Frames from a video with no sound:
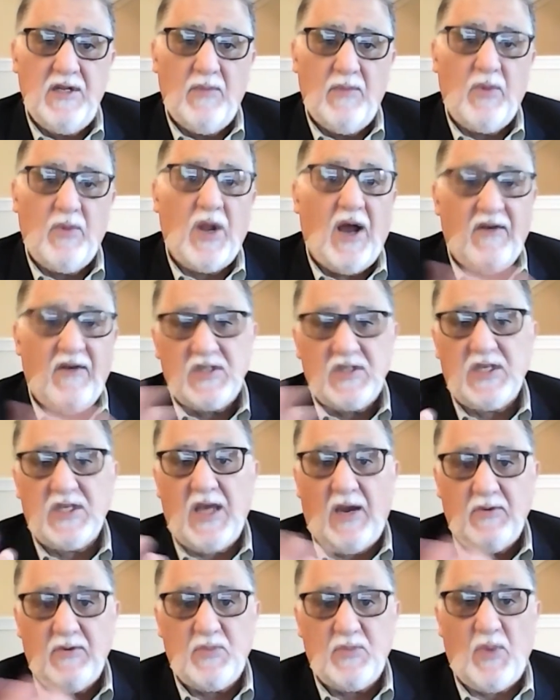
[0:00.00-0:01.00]
But obviously,
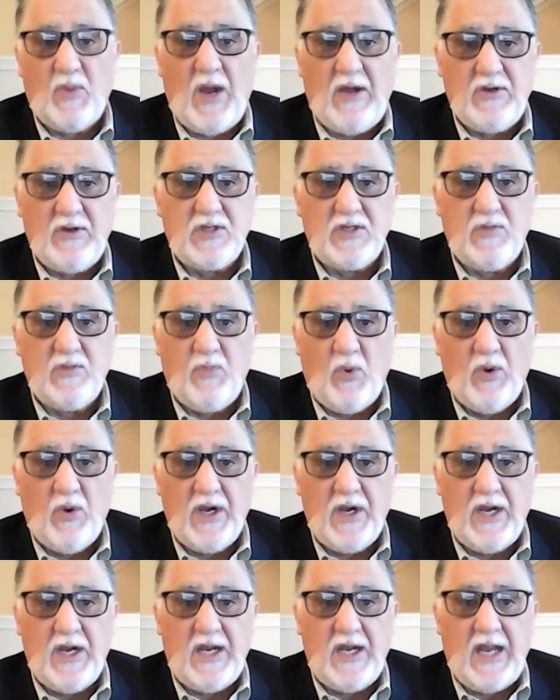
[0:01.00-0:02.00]
I was proud to
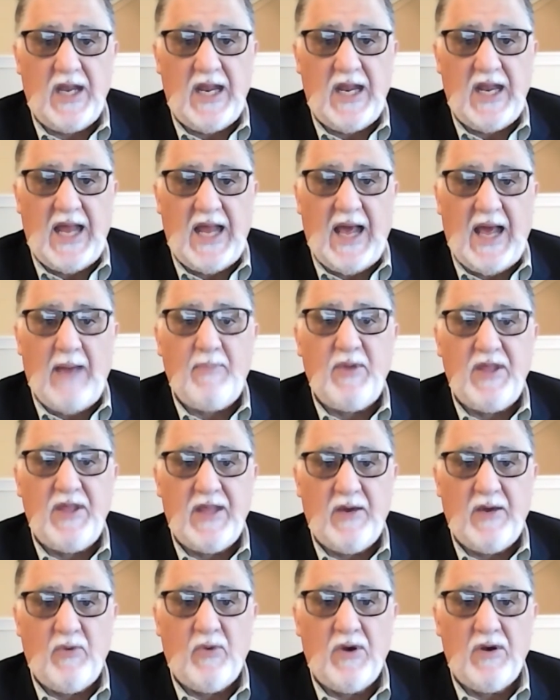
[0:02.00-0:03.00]
support it and happy
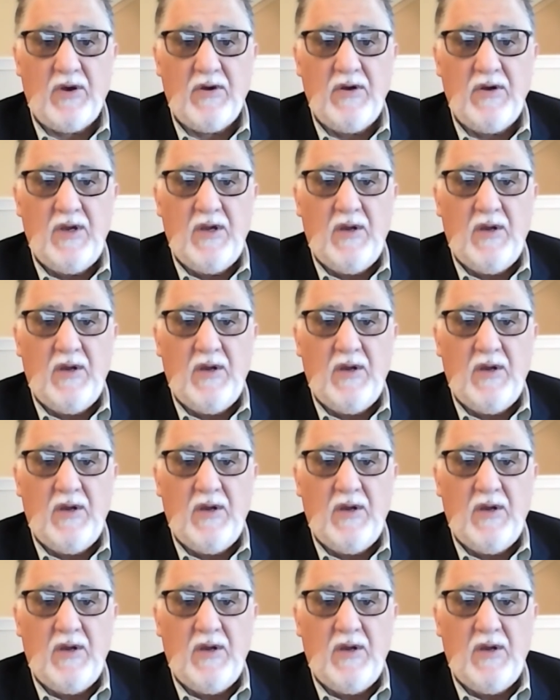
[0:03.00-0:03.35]
that we're